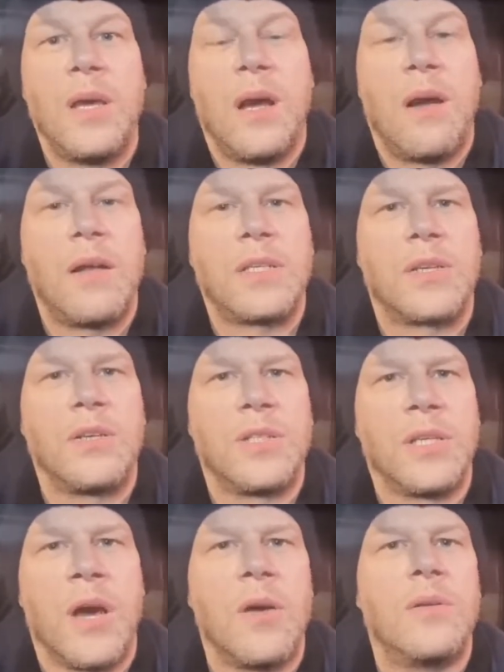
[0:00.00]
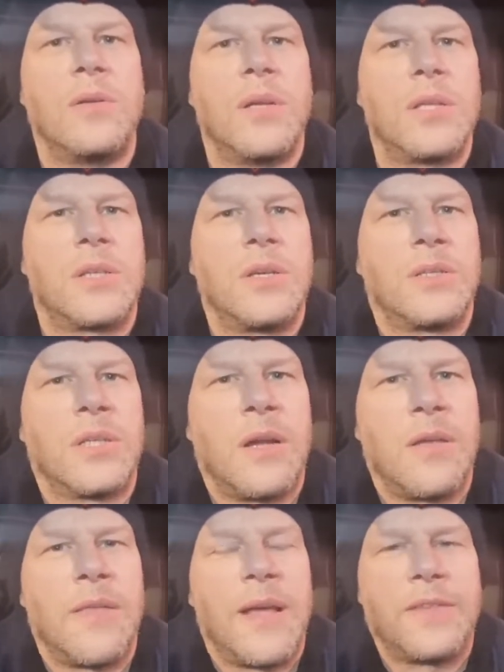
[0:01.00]
Oh, that's good to know. That's good to
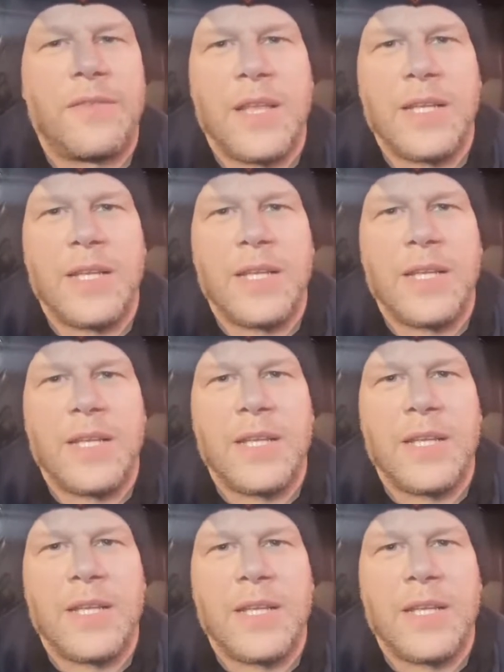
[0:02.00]
know. Thanks for that tip off, Drunk.